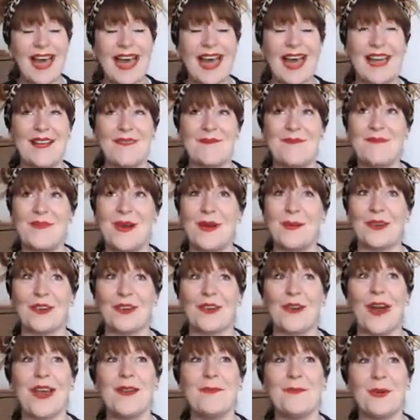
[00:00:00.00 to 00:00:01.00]
but we're
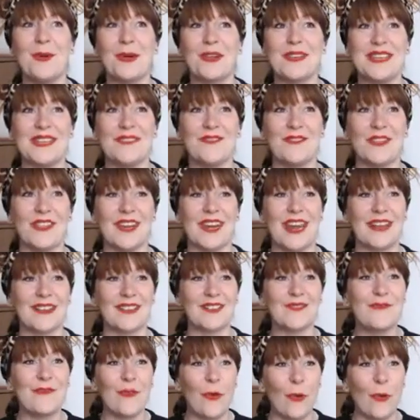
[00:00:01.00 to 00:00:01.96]
kind of booked in for the next